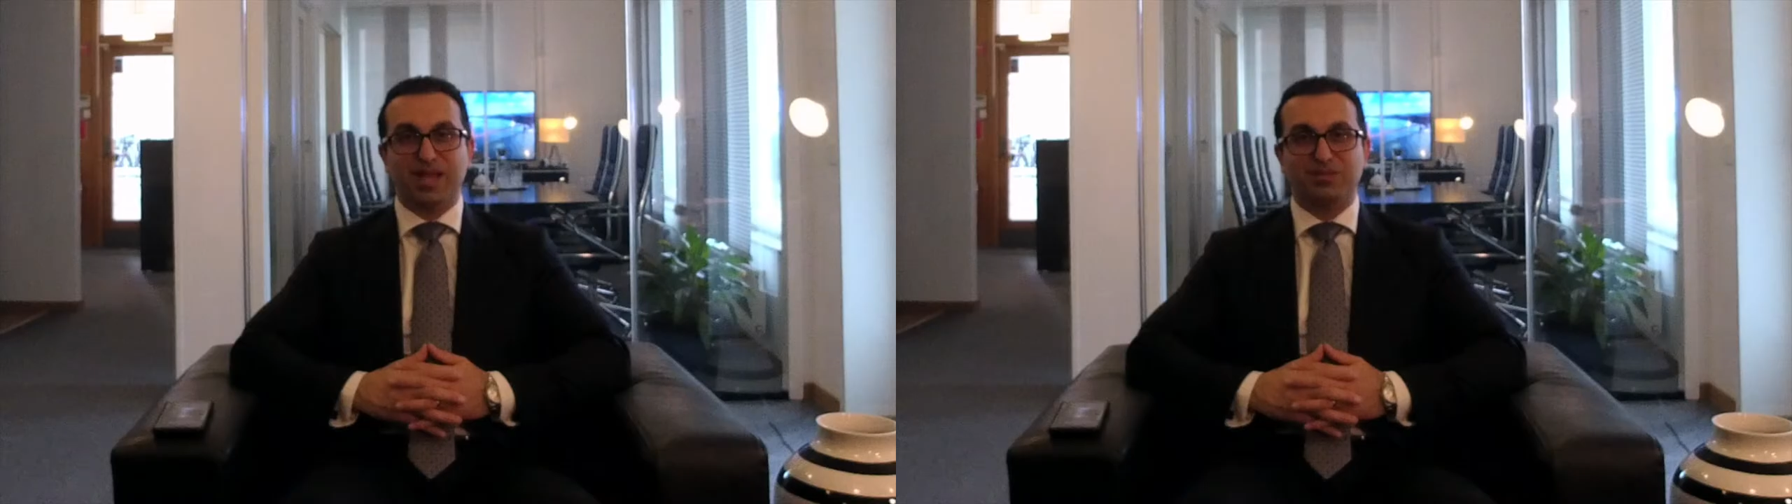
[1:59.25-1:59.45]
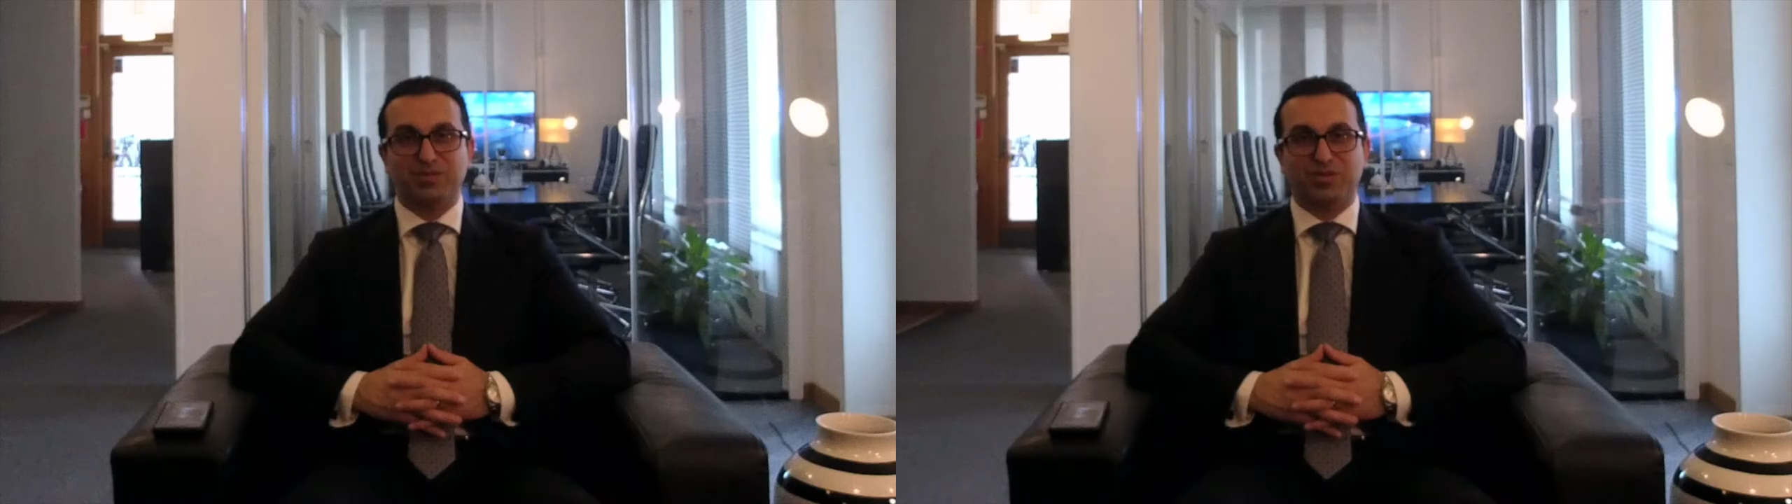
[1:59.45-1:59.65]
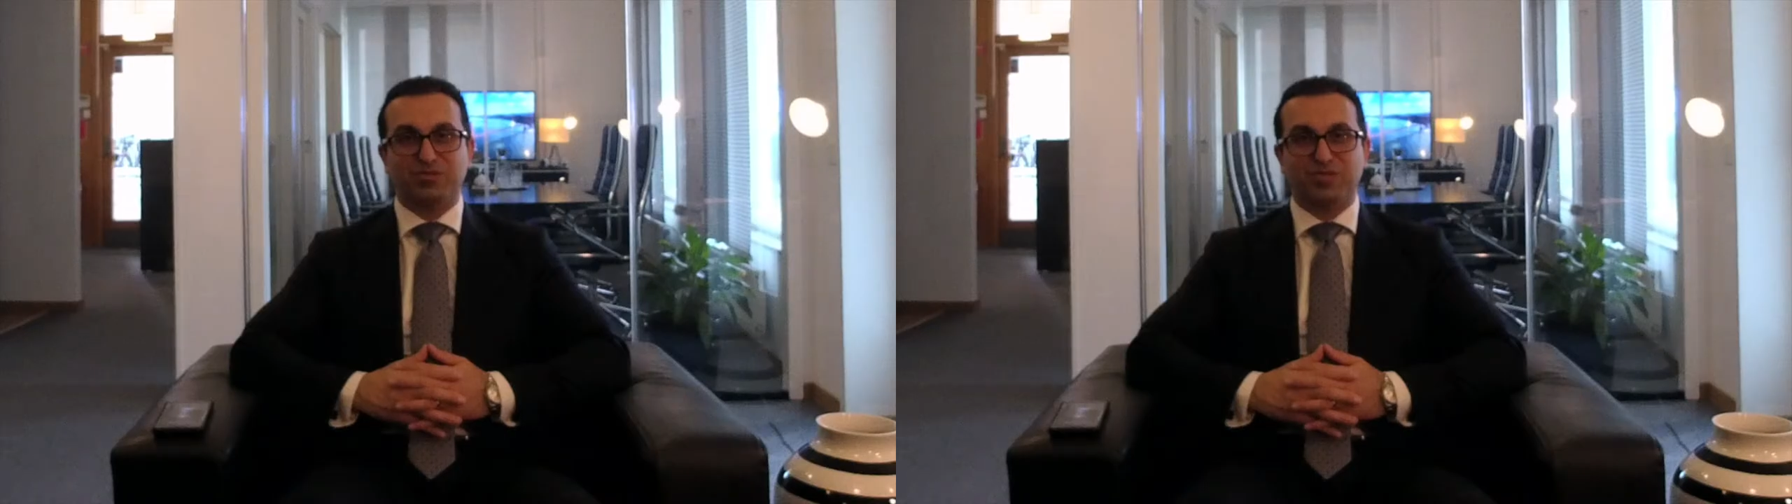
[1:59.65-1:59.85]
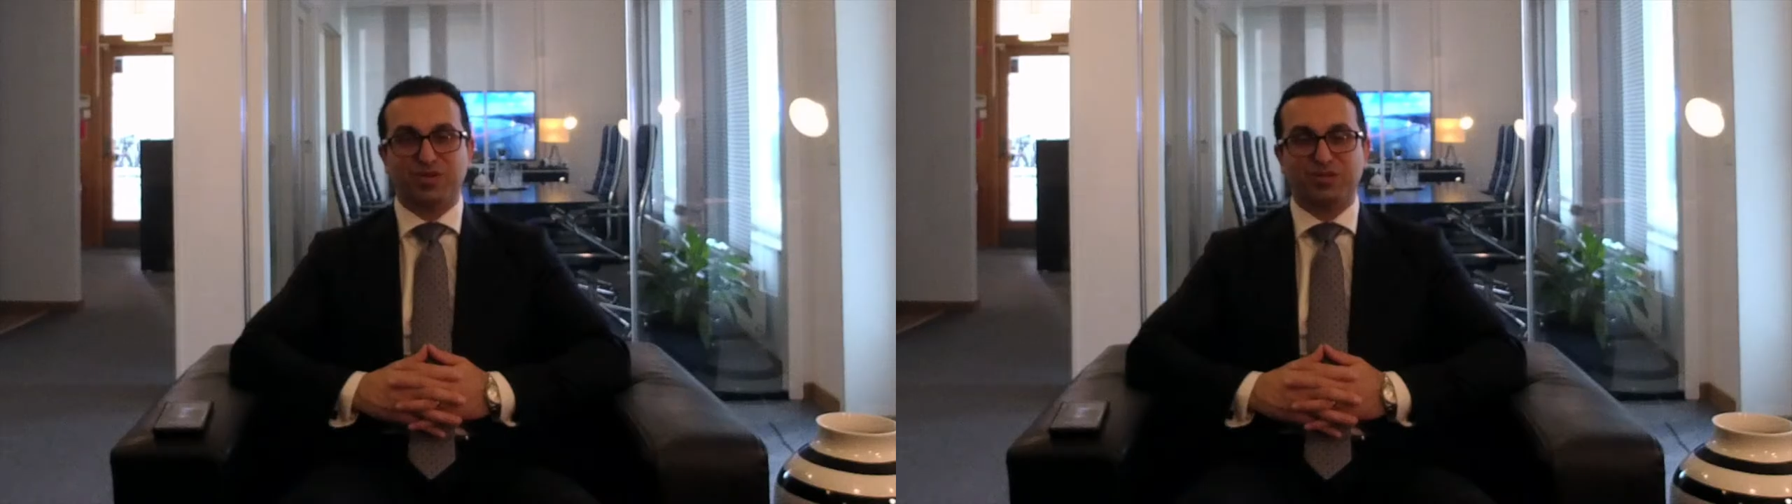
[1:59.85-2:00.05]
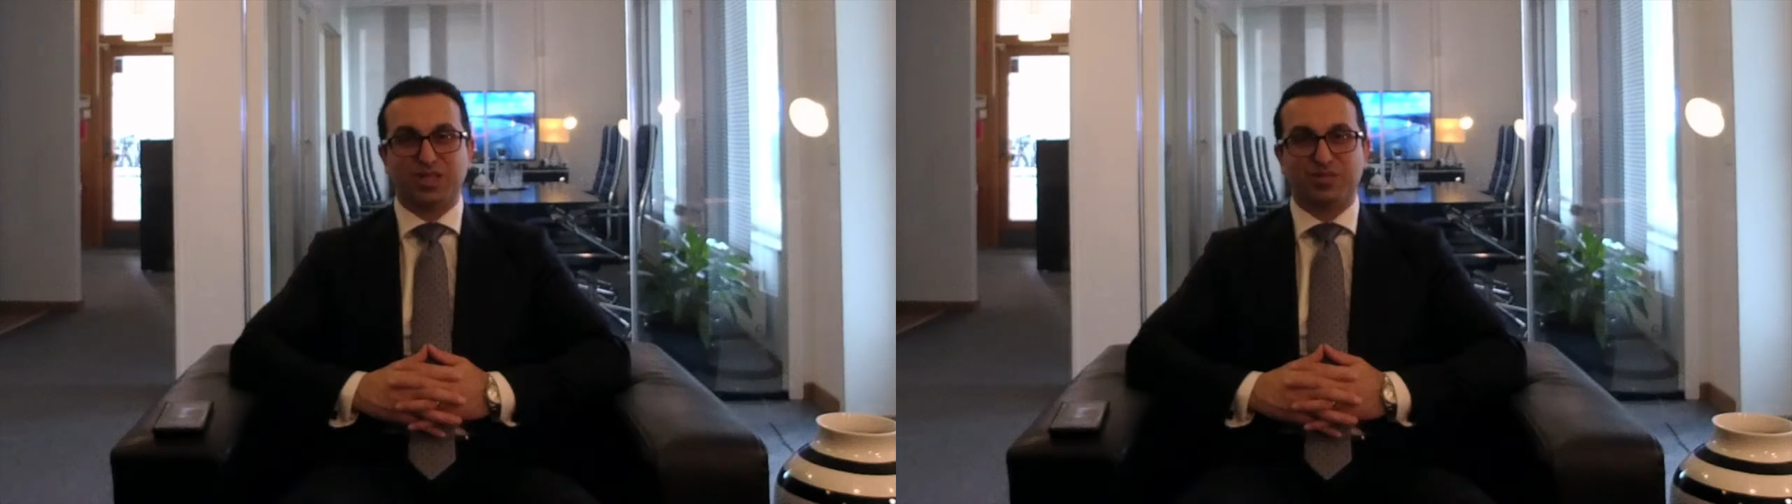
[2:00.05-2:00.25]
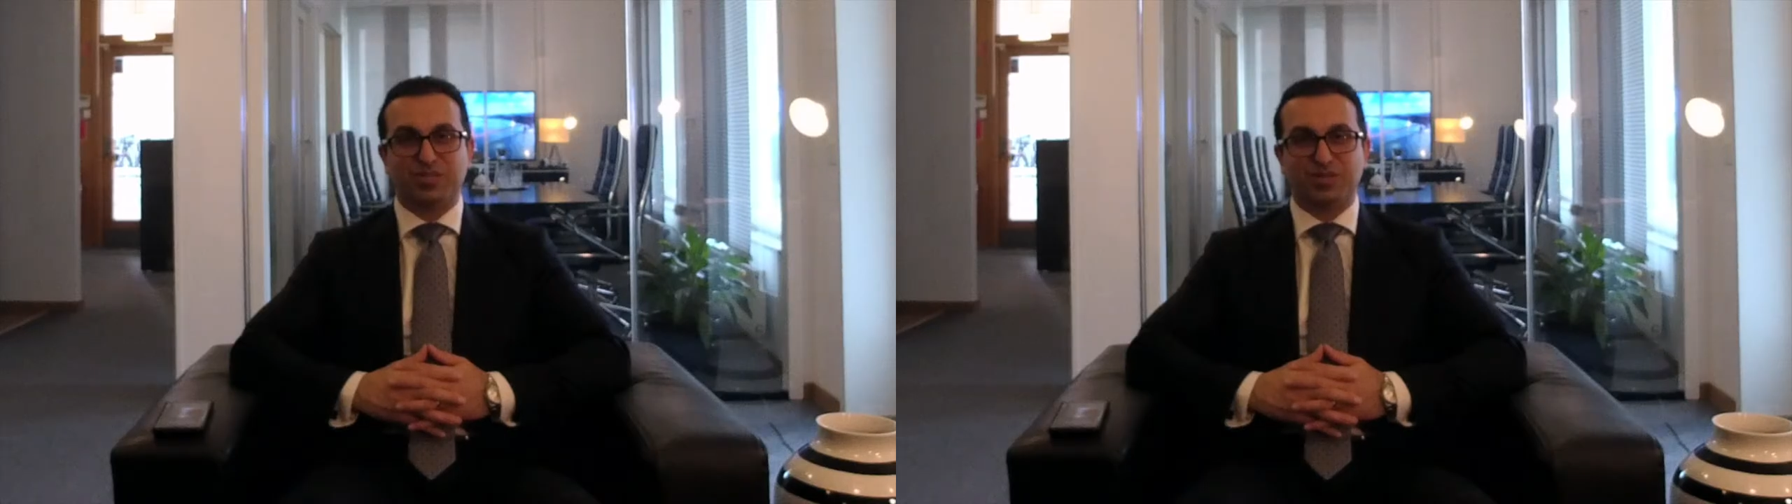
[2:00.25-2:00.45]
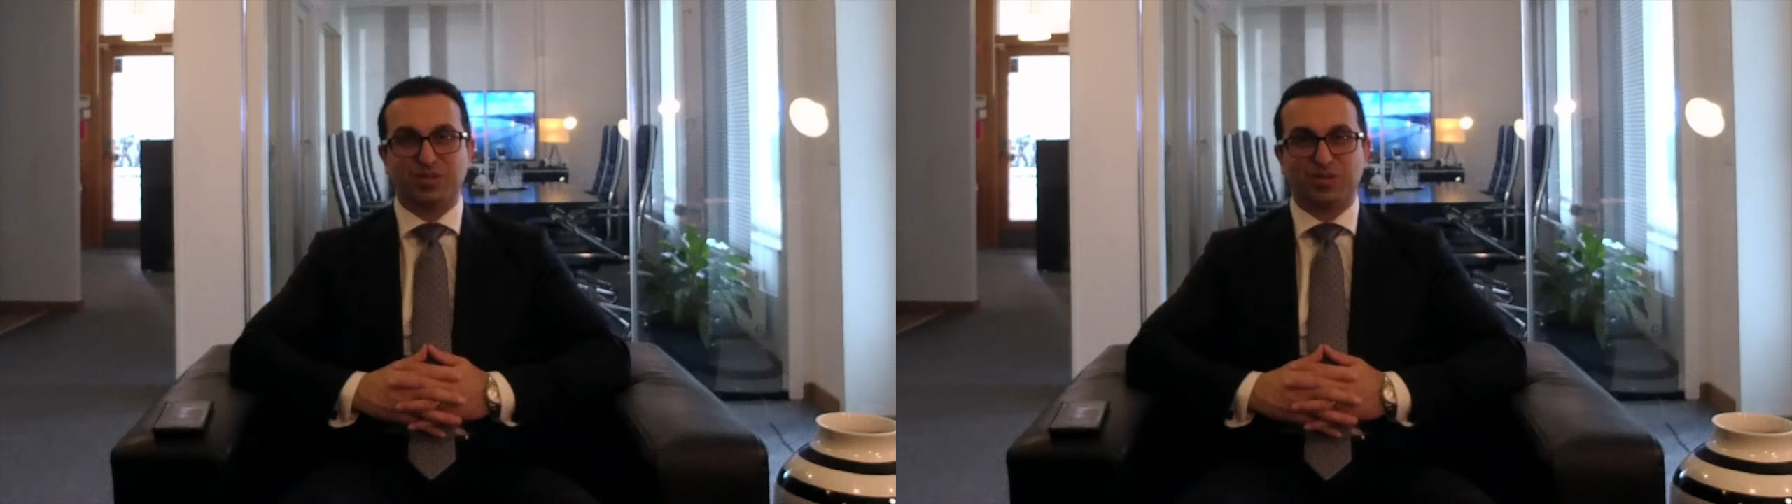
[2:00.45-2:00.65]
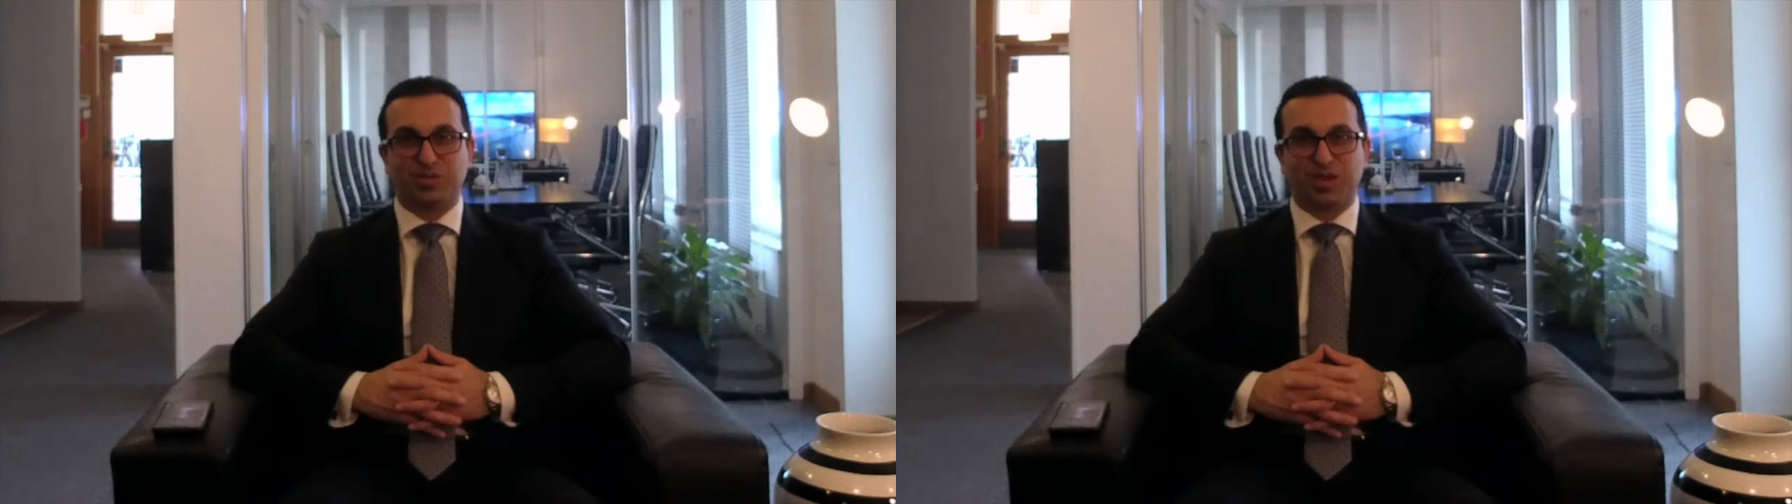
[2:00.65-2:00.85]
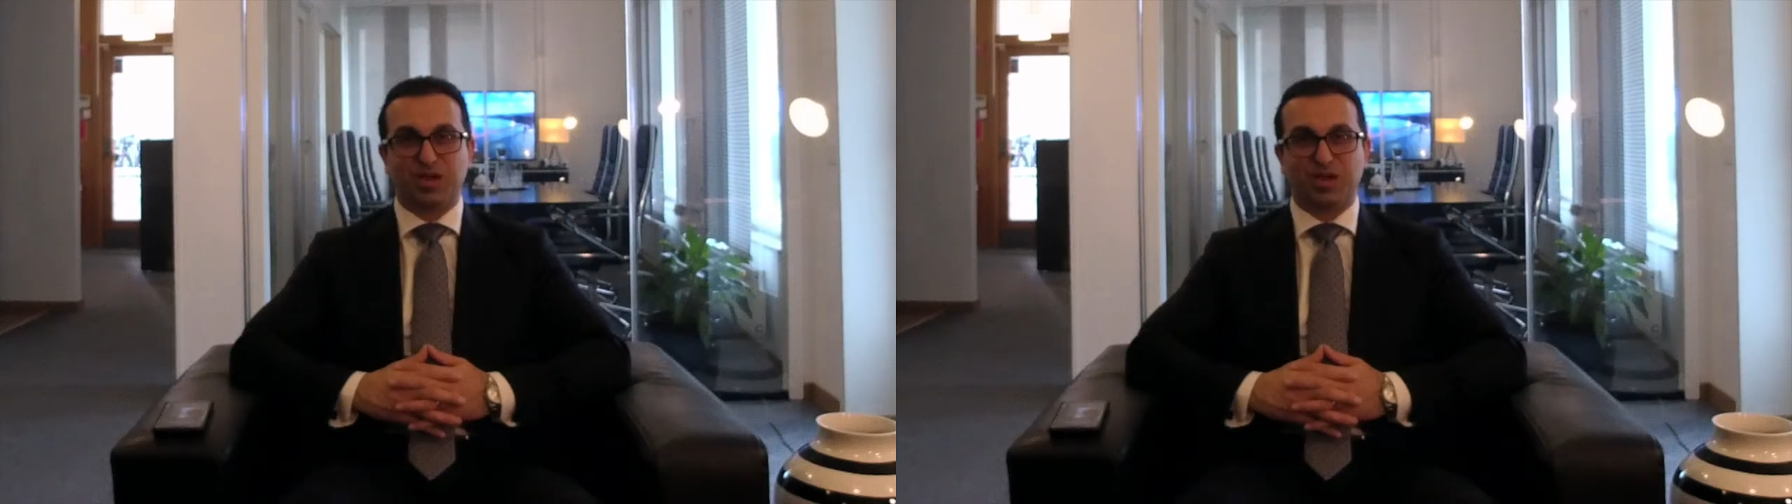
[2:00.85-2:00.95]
back to the first episode